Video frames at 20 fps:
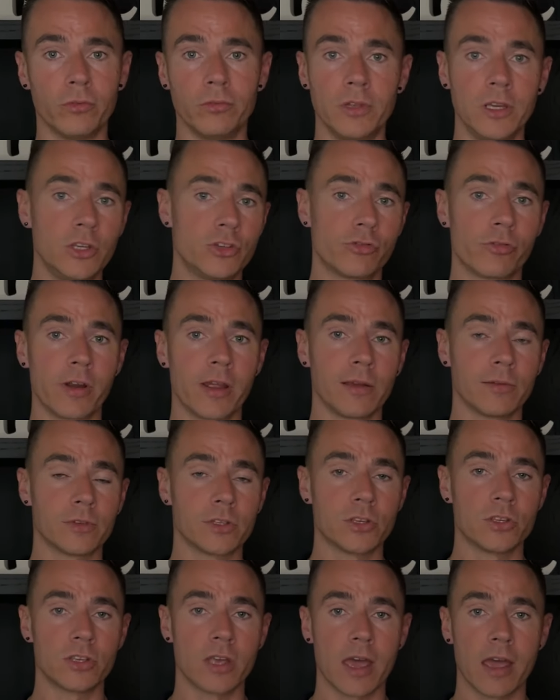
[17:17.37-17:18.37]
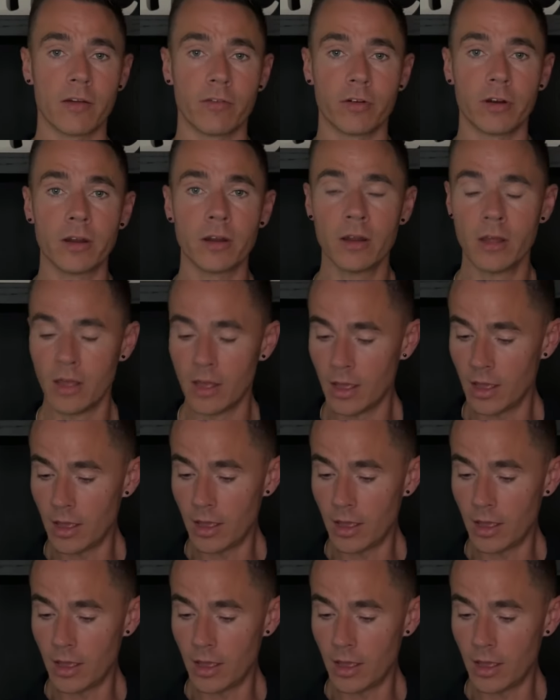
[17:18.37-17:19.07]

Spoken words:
niche fragrances ever.